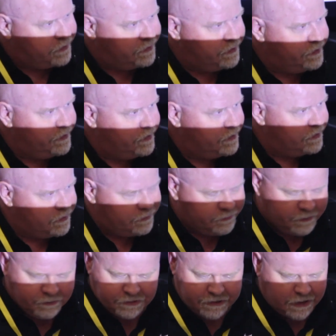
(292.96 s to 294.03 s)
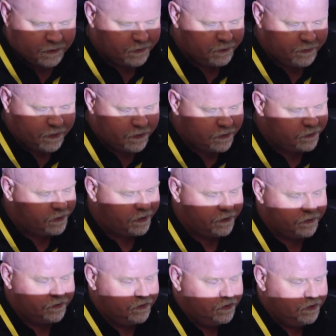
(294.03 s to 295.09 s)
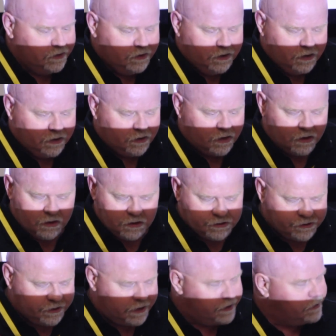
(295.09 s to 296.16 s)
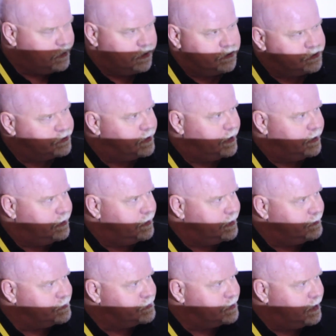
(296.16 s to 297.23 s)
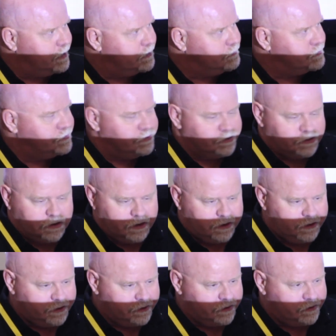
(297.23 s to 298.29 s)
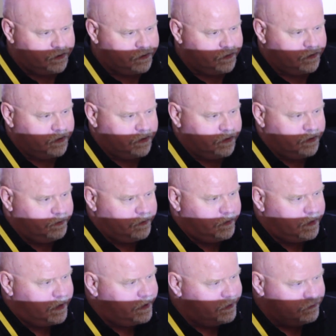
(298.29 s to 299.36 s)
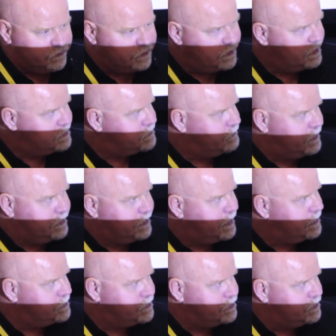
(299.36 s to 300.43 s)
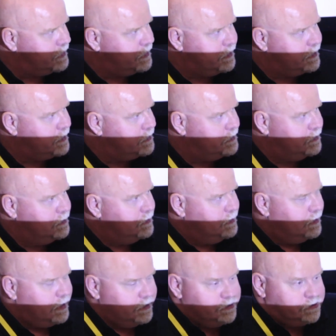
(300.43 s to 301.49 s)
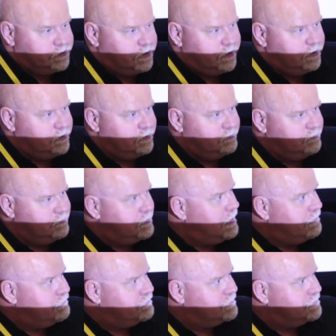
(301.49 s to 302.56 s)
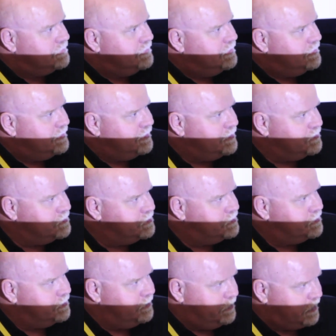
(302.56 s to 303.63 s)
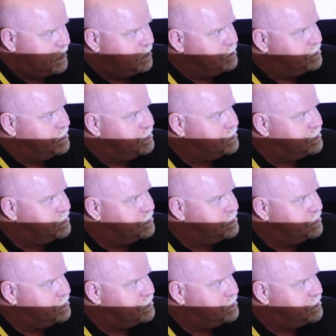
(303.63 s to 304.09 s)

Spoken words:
and he was telling me about it, and in all honesty, I didn't understand anything he was saying. It was just like, I didn't realize I had cancer or anything. I just kind of left. He goes, you got to go see